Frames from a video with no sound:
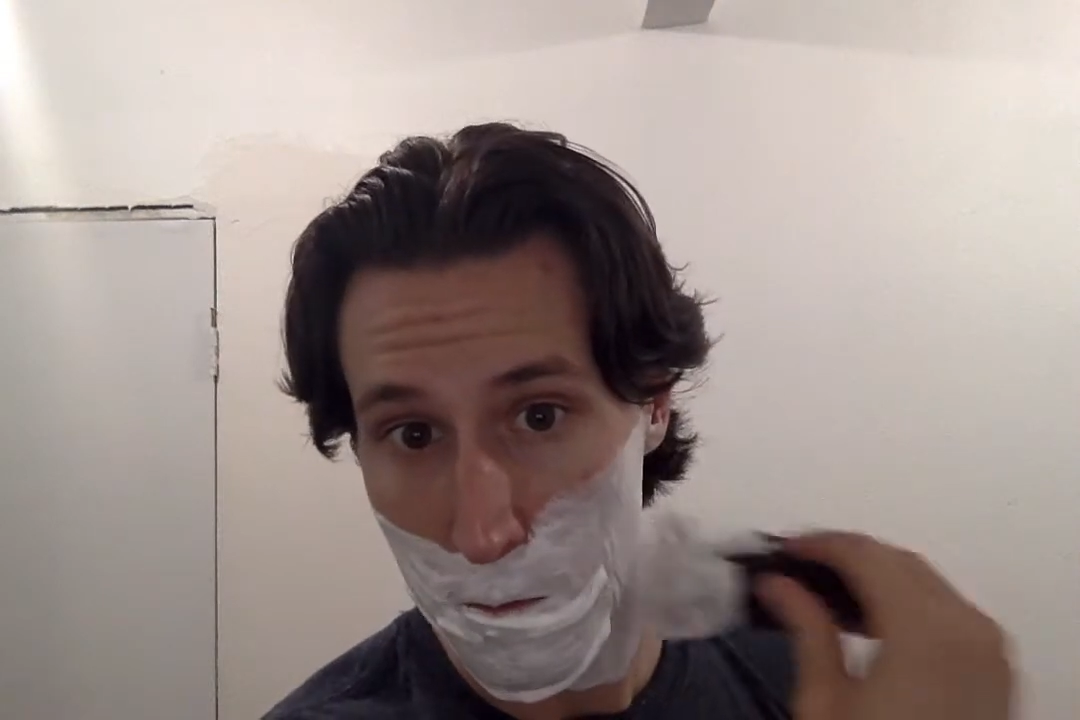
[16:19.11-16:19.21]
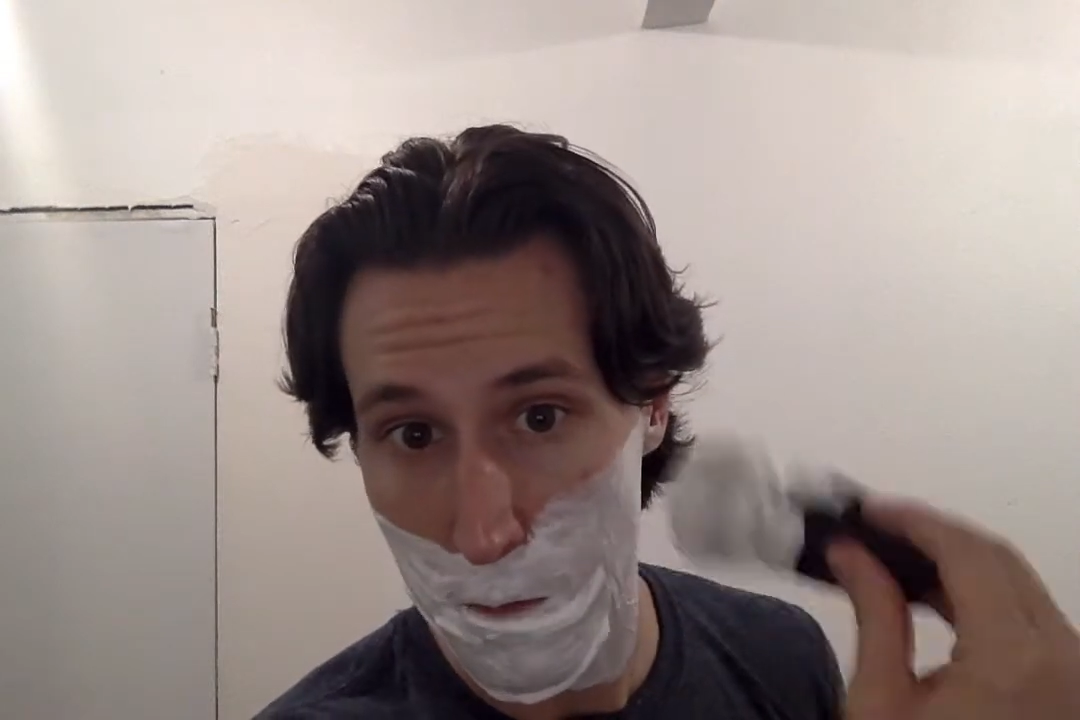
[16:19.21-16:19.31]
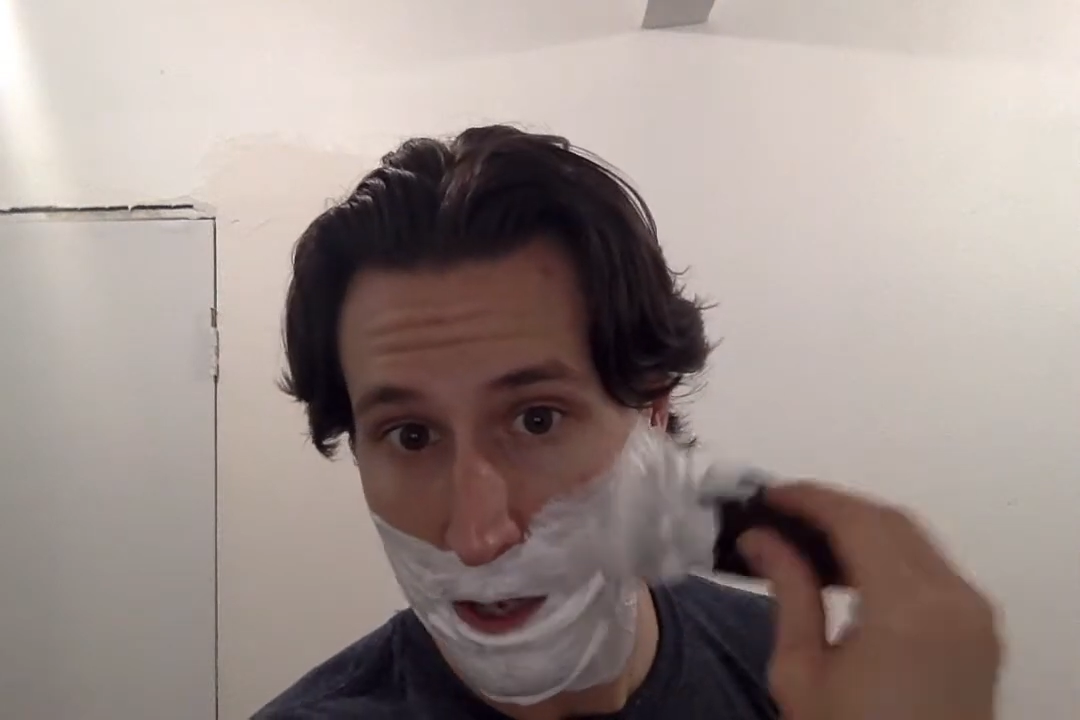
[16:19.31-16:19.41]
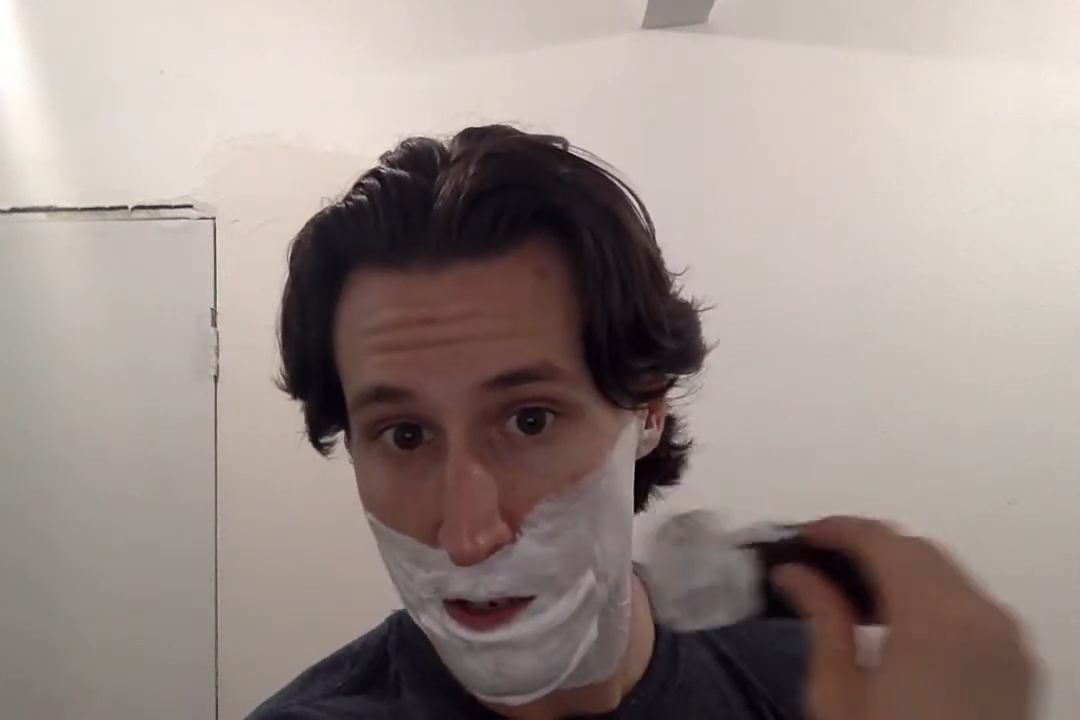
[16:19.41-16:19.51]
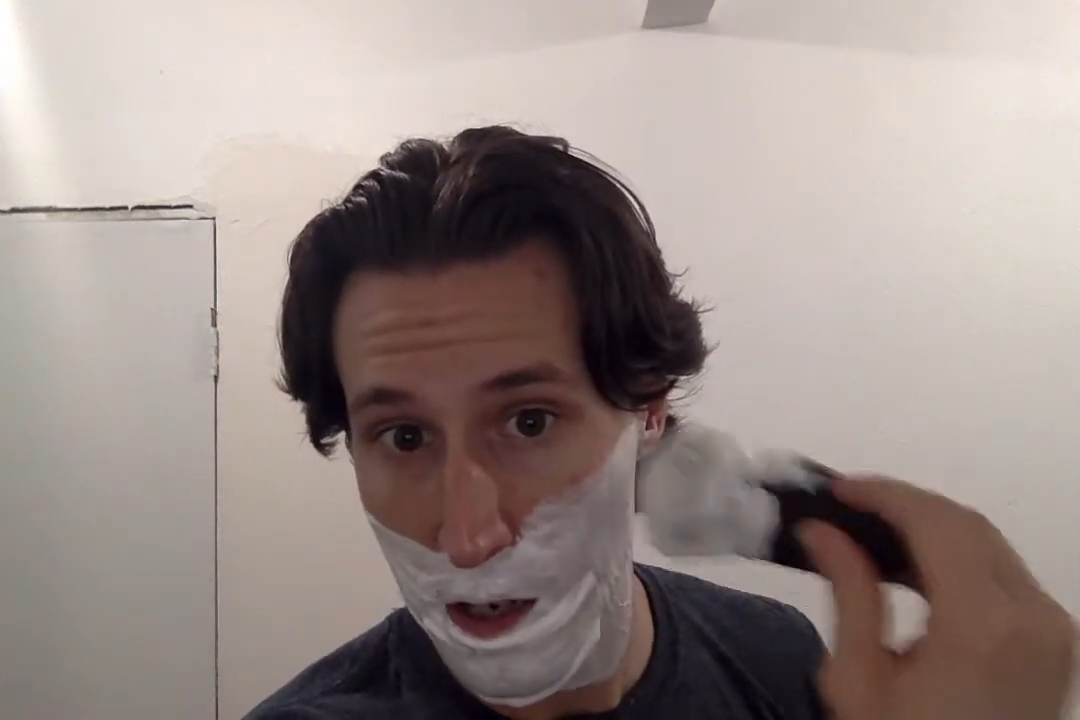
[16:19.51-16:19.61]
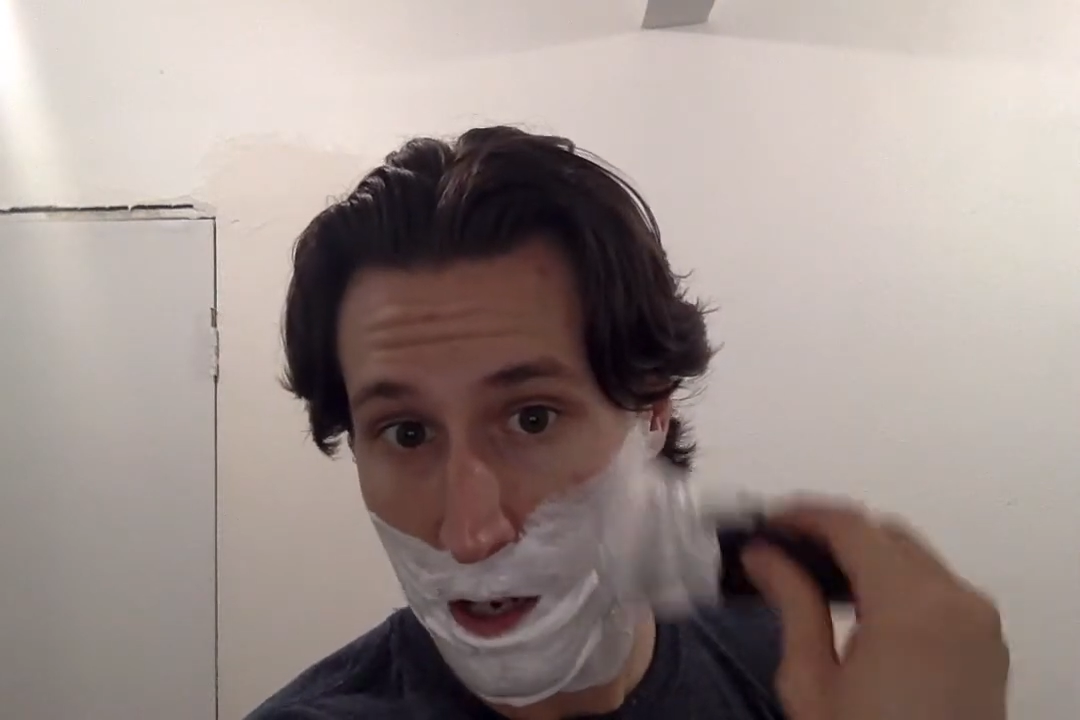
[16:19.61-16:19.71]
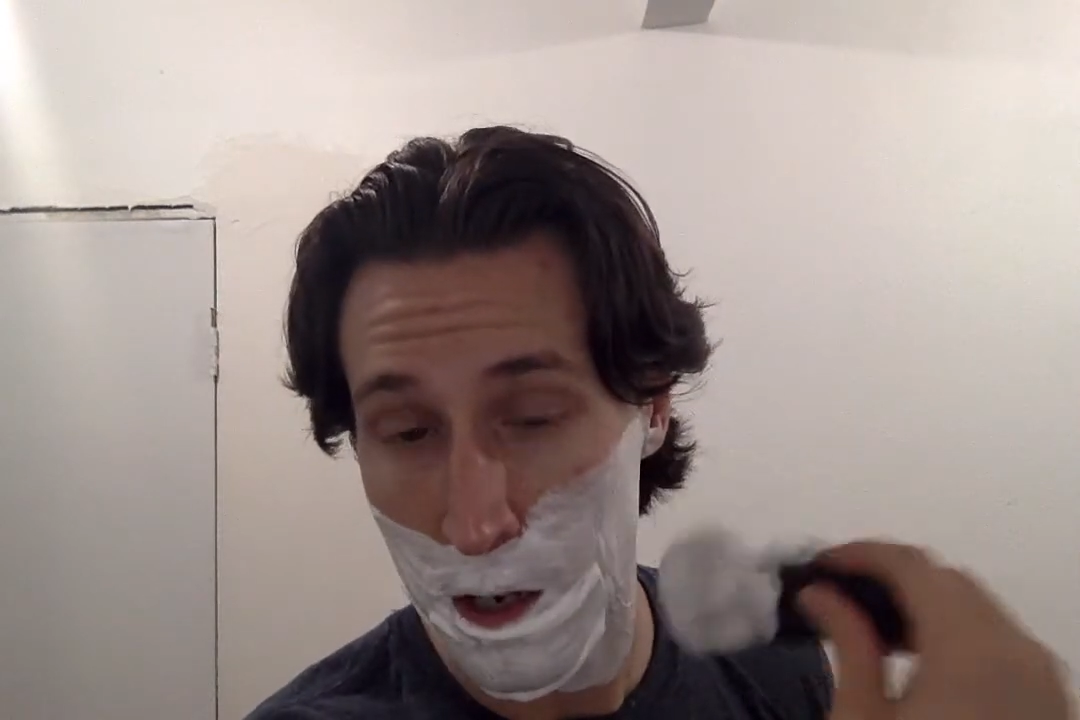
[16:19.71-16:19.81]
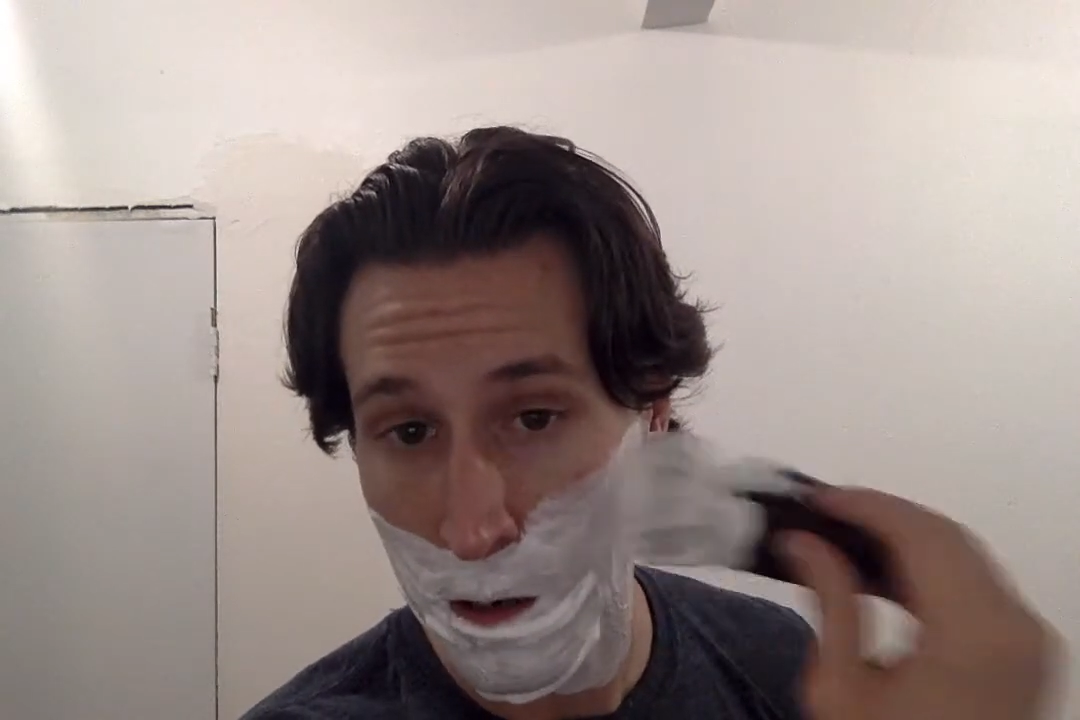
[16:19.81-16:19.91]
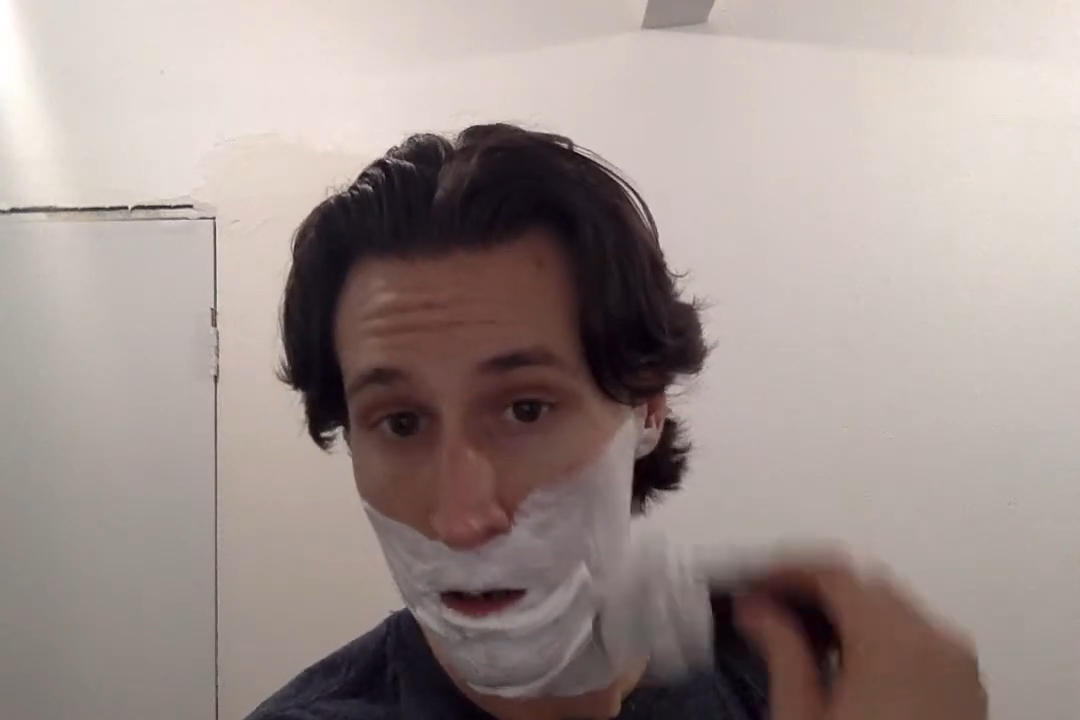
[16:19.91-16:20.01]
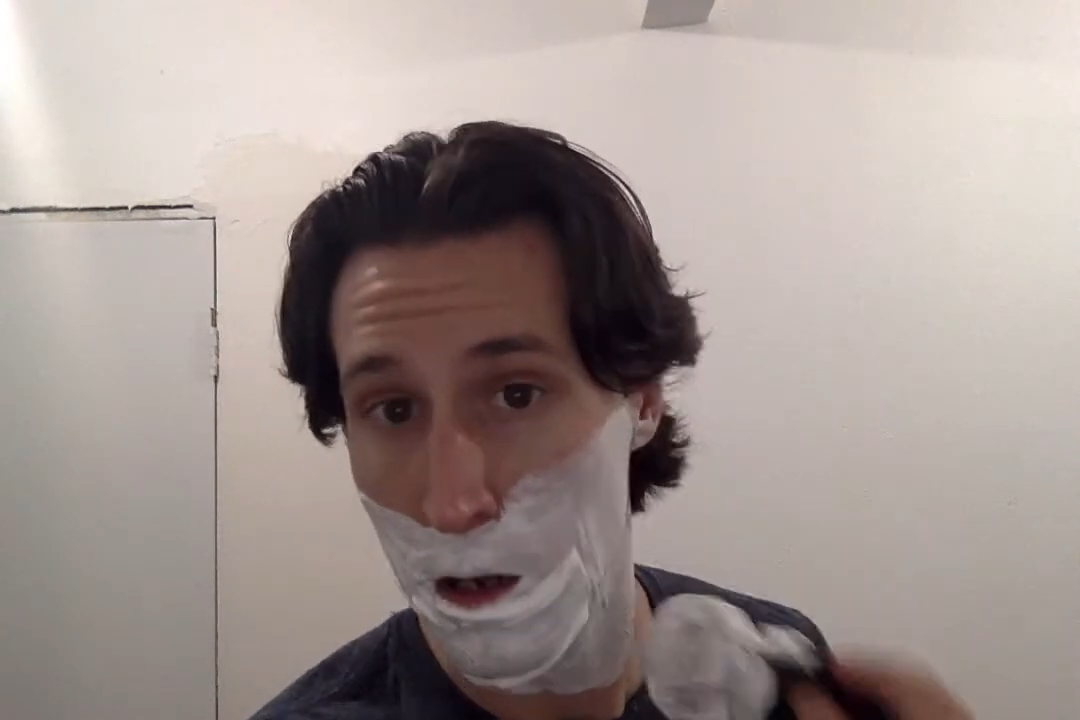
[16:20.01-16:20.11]
my
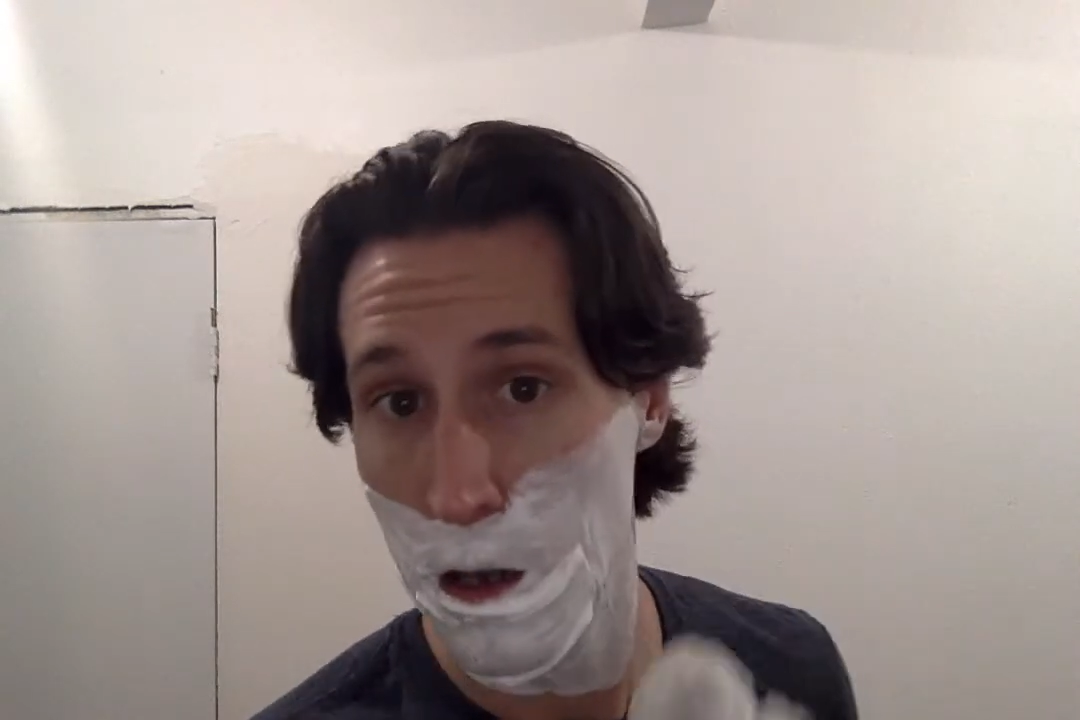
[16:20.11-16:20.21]
skin